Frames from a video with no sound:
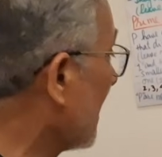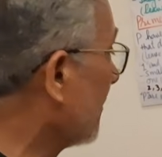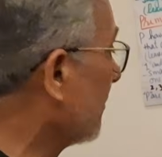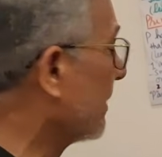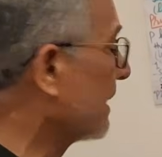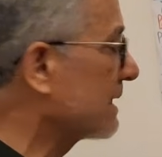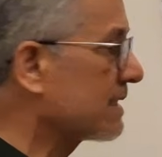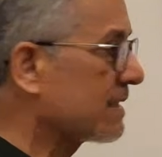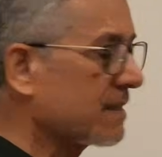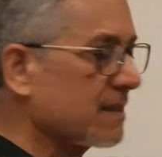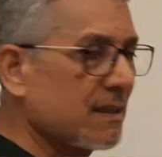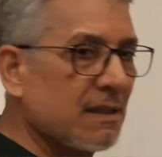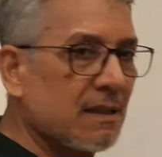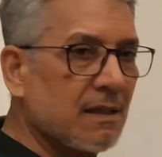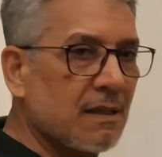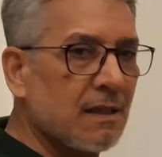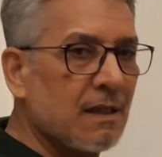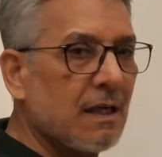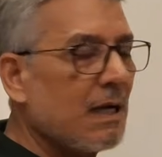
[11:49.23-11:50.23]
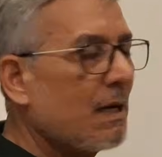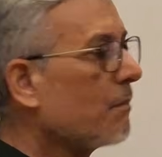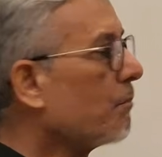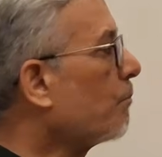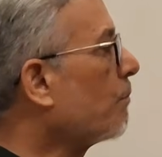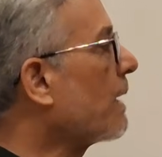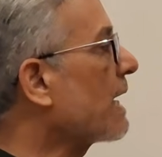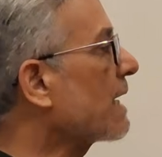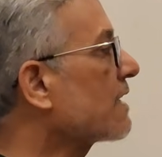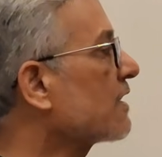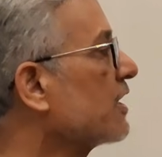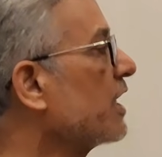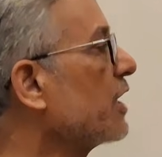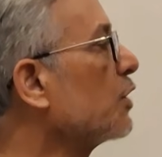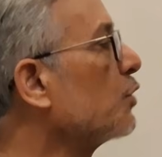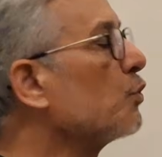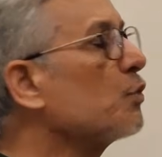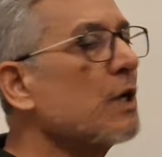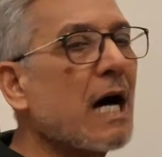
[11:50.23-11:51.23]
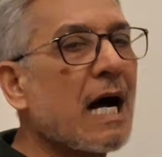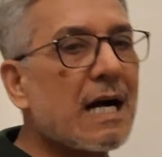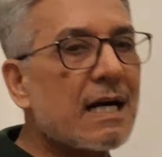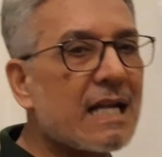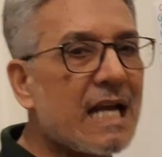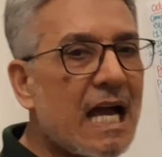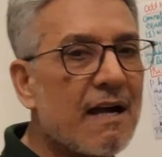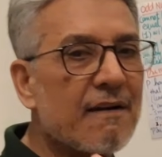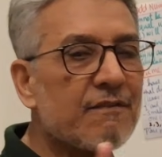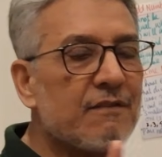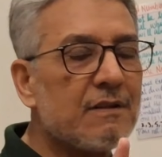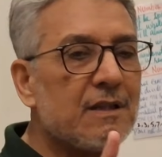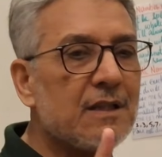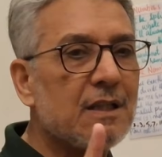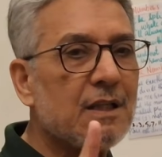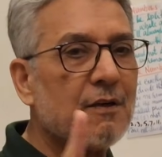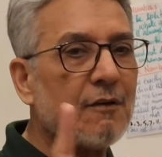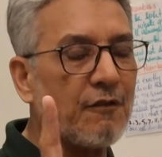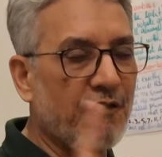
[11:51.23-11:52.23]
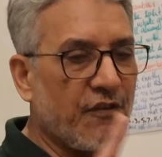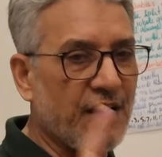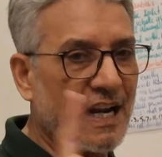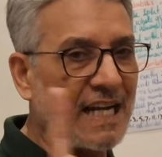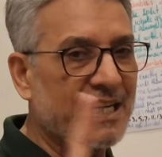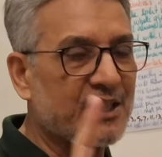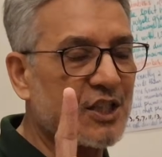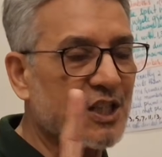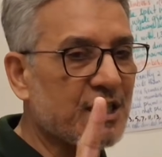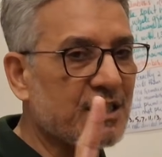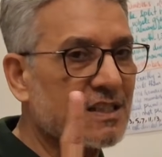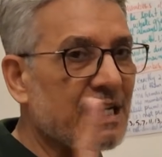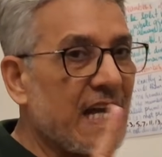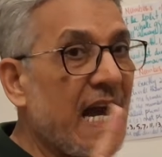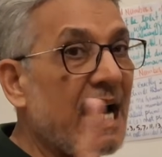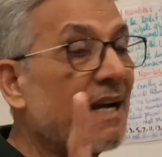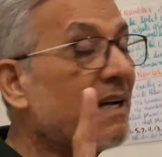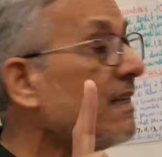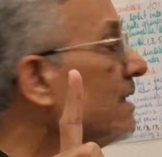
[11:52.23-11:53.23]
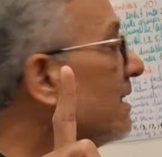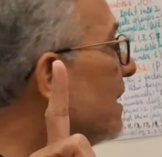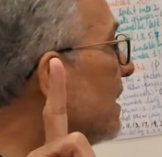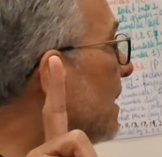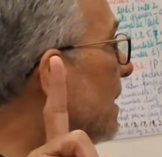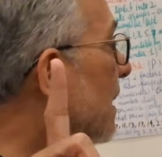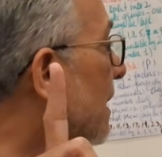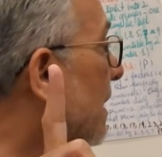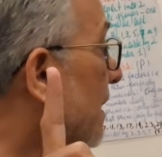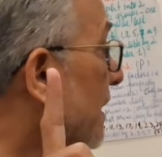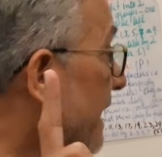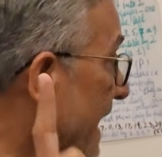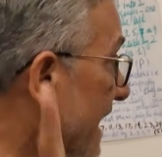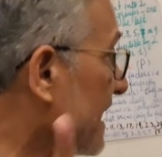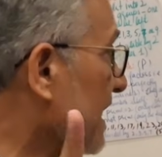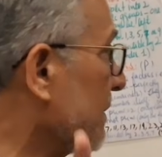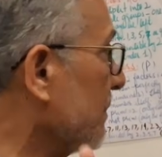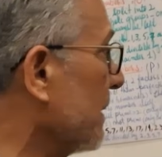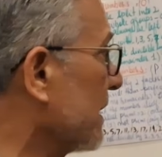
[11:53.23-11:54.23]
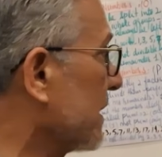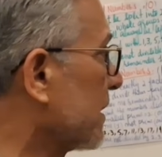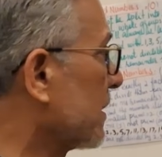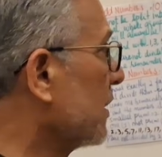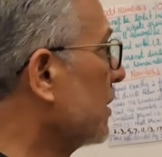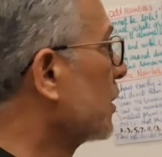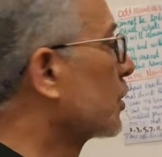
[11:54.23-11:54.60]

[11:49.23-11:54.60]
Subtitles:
numbers, but they do not have fractions and decimals.